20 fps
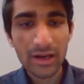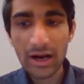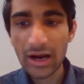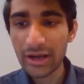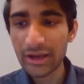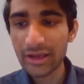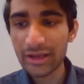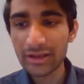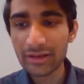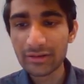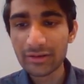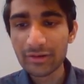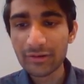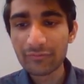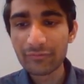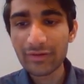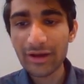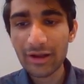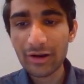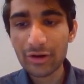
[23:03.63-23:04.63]
Again,
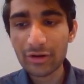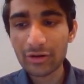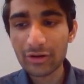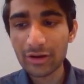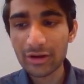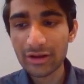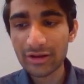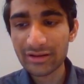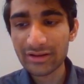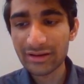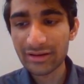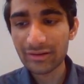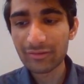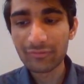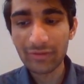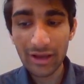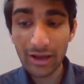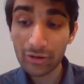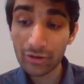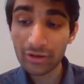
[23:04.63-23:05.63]
we are
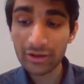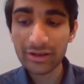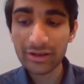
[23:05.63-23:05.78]
gonna